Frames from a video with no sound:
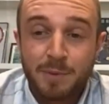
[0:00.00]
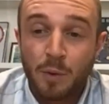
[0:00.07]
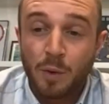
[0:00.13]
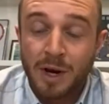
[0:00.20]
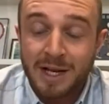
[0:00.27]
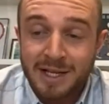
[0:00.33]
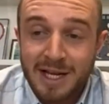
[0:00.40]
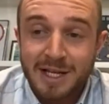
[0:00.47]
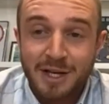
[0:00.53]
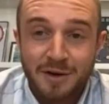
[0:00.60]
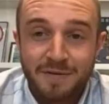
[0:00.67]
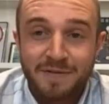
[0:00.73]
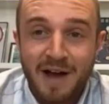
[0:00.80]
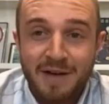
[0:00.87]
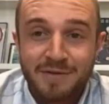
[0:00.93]
But what it did
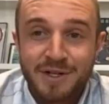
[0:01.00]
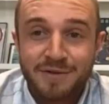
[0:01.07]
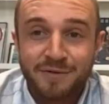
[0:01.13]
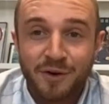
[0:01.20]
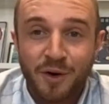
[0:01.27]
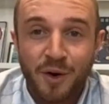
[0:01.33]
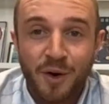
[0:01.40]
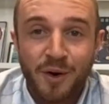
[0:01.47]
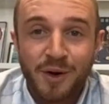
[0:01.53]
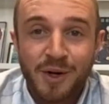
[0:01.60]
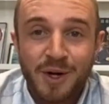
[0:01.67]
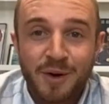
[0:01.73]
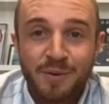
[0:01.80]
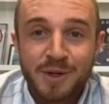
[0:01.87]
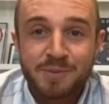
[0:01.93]
do favours for
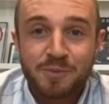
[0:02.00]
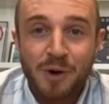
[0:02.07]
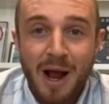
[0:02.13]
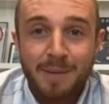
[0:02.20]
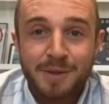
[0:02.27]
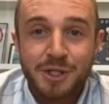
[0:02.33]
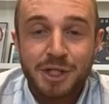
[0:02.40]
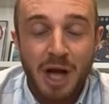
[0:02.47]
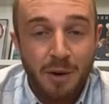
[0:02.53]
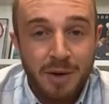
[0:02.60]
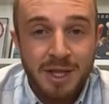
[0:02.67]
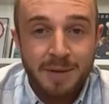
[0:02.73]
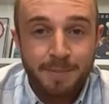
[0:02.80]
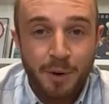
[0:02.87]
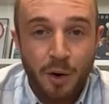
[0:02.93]
was perhaps
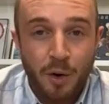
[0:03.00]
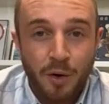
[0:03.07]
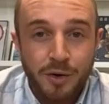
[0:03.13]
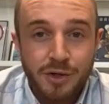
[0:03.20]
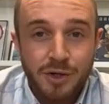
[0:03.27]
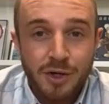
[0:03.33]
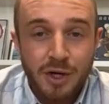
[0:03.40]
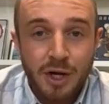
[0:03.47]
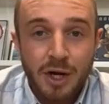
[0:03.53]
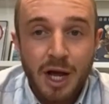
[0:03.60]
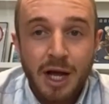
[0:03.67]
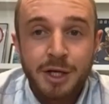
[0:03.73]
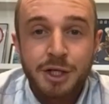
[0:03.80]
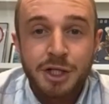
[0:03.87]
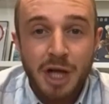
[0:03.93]
showing the board
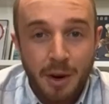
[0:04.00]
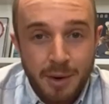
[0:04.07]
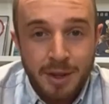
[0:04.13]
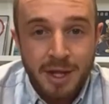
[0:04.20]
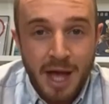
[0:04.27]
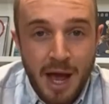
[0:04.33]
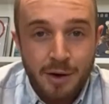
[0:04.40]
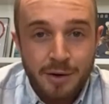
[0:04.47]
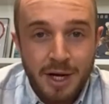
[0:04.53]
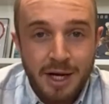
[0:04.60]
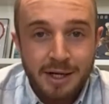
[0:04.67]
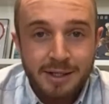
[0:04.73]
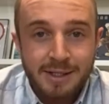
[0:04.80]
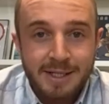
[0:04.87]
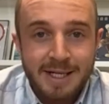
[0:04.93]
and showing the
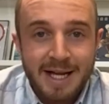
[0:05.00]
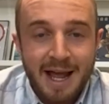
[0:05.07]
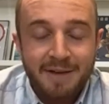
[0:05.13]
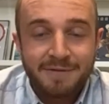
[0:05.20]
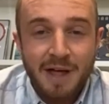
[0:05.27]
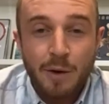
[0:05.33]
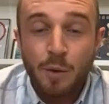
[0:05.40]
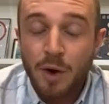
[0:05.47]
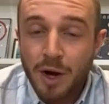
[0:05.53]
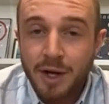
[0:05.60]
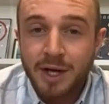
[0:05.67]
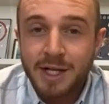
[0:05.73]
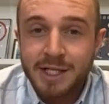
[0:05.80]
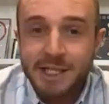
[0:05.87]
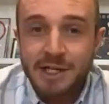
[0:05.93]
owner, if they were
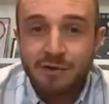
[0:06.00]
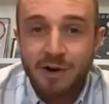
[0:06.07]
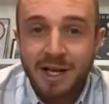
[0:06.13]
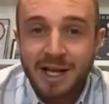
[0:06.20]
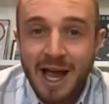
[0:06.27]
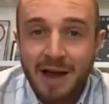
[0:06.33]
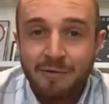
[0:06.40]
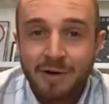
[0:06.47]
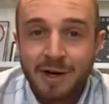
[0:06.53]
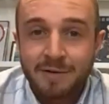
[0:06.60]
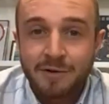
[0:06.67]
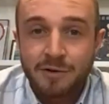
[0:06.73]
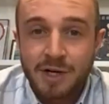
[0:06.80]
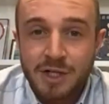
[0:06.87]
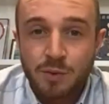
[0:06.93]
considering getting rid
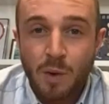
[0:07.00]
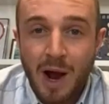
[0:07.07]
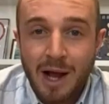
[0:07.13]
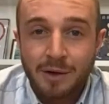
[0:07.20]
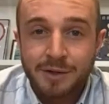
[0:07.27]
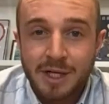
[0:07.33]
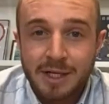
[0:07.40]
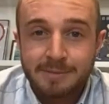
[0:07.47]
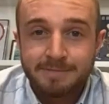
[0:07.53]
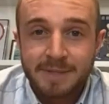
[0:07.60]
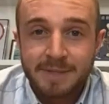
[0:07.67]
of Chris Wilder,